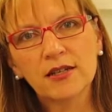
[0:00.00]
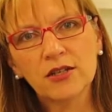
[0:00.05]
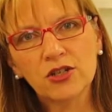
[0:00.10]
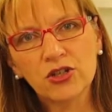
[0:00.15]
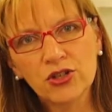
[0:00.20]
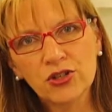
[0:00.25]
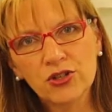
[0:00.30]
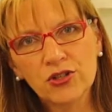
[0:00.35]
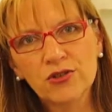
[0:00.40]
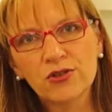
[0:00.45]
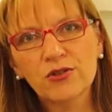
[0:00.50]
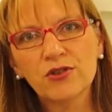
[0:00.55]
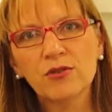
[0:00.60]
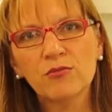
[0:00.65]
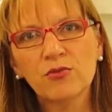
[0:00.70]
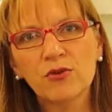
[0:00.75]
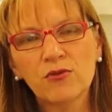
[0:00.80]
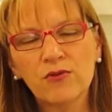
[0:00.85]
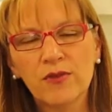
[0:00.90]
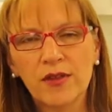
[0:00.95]
are
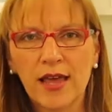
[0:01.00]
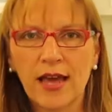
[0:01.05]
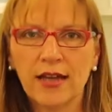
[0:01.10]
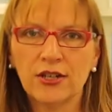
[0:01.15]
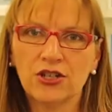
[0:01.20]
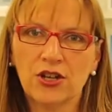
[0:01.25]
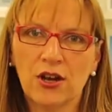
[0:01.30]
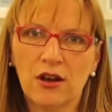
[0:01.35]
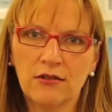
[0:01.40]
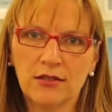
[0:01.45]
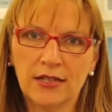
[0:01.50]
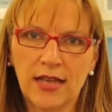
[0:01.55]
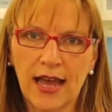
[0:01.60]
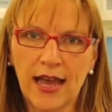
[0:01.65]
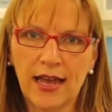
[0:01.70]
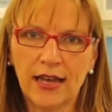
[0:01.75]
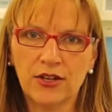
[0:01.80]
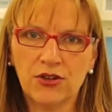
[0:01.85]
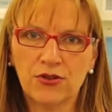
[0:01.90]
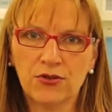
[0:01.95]
suitable for that child's
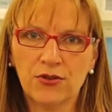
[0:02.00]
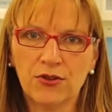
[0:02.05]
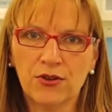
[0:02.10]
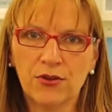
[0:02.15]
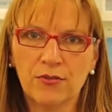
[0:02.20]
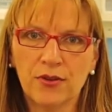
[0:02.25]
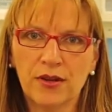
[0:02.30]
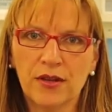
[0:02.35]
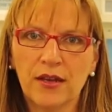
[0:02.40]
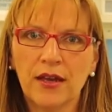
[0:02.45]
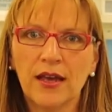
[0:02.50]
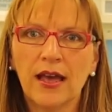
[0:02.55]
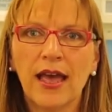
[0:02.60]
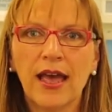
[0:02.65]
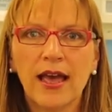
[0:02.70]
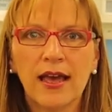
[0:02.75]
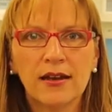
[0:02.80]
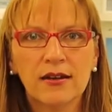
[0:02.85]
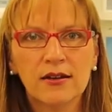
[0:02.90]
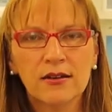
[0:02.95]
age group
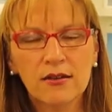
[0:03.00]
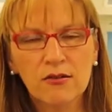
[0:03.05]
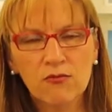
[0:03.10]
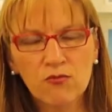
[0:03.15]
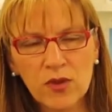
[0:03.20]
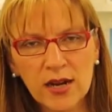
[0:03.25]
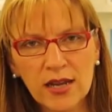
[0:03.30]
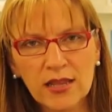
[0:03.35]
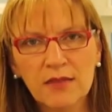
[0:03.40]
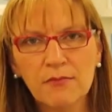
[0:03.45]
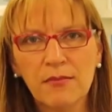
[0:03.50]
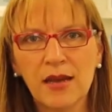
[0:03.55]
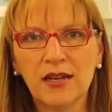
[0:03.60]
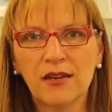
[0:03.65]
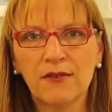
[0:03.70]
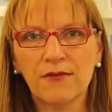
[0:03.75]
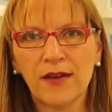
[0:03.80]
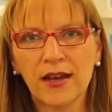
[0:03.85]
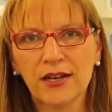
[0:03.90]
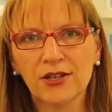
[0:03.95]
and read the
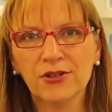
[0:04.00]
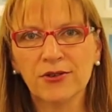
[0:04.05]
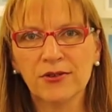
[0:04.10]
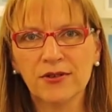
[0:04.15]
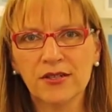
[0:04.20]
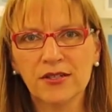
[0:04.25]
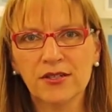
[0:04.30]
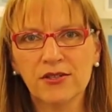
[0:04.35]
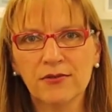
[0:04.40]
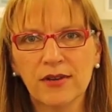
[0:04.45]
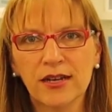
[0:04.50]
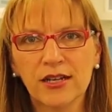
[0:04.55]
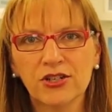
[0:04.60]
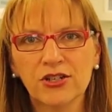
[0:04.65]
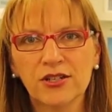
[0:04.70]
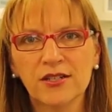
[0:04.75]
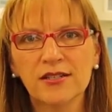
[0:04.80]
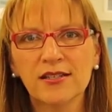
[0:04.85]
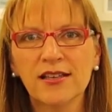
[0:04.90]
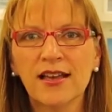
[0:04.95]
manufacturer's
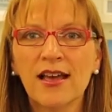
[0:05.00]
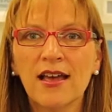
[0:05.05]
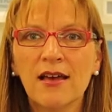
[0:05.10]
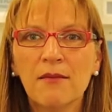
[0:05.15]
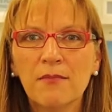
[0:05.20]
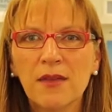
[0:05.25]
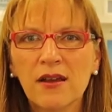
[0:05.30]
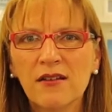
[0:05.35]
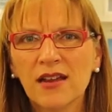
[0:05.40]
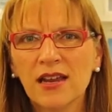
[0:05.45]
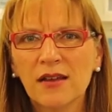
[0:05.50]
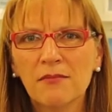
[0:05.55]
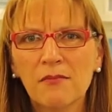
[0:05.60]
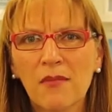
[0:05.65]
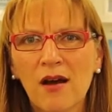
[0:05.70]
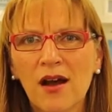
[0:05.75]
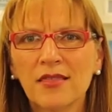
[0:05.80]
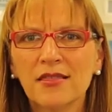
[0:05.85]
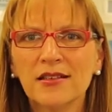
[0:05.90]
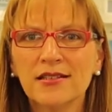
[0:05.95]
directions, bearing in
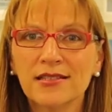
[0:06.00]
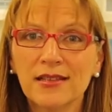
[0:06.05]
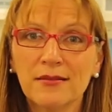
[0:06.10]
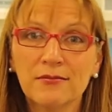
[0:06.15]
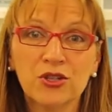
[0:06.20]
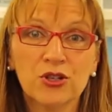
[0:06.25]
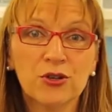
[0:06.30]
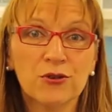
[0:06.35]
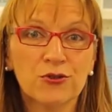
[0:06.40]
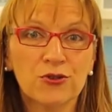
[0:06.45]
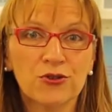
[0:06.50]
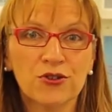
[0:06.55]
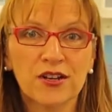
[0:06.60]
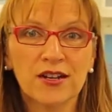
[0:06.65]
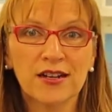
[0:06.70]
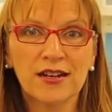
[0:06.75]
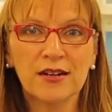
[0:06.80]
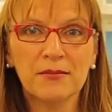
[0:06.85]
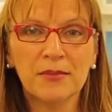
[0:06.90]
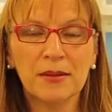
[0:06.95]
mind that some children are a
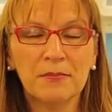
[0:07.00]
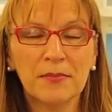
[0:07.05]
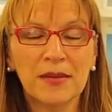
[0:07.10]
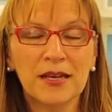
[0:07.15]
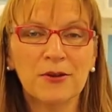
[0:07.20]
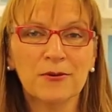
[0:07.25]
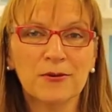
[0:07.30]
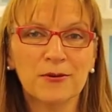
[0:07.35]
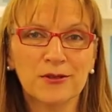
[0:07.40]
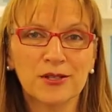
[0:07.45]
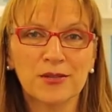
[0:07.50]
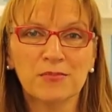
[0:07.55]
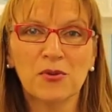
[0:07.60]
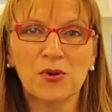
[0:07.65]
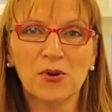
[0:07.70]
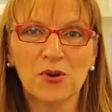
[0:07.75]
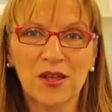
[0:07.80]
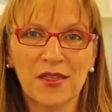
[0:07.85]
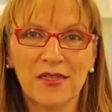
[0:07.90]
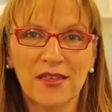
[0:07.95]
little bit bigger or
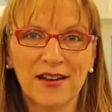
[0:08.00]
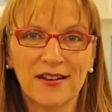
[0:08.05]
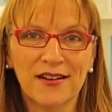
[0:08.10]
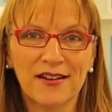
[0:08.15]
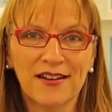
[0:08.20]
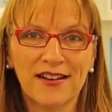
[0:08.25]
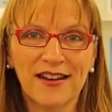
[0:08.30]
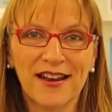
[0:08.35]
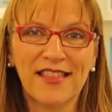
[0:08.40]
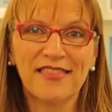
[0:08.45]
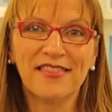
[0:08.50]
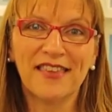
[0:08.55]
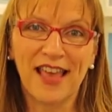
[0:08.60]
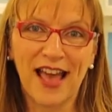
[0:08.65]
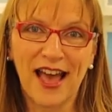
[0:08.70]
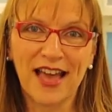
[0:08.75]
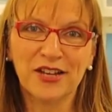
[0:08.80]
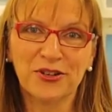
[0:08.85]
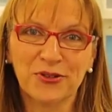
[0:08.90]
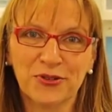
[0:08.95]
smaller than the
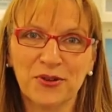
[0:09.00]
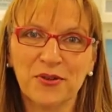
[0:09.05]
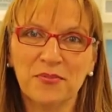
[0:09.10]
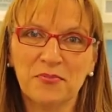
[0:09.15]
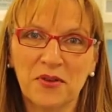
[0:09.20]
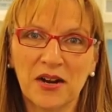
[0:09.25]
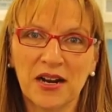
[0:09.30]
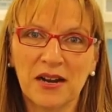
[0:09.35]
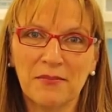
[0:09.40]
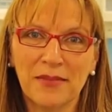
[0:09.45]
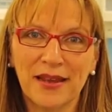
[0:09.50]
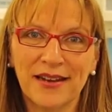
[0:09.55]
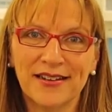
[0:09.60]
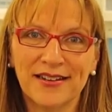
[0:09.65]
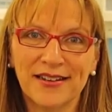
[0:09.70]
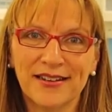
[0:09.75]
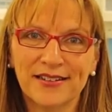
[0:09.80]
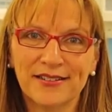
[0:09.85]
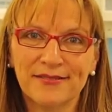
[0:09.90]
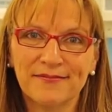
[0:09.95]
age group
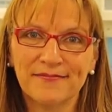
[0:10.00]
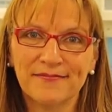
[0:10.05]
recommended.